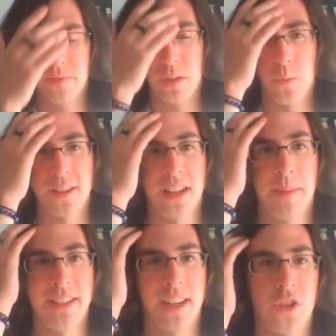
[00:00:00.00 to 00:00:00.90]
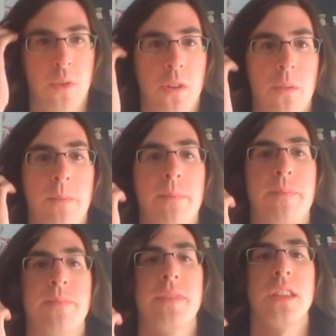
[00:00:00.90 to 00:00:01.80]
whereas a demisexual
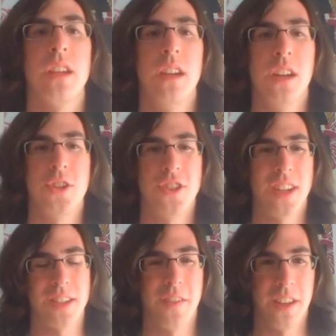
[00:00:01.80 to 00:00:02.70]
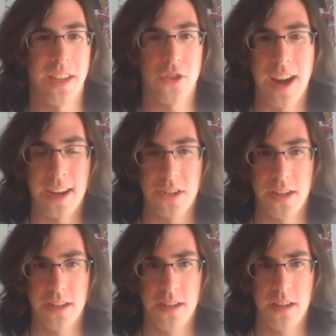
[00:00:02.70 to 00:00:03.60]
just doesn't feel the attraction
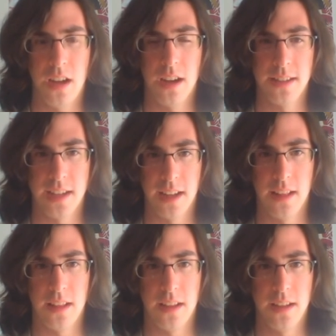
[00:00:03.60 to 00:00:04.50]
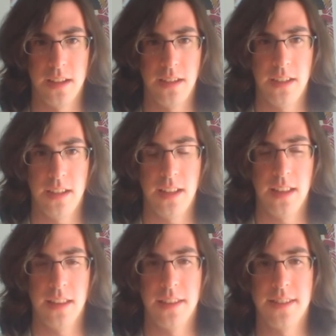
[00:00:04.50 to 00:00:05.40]
until the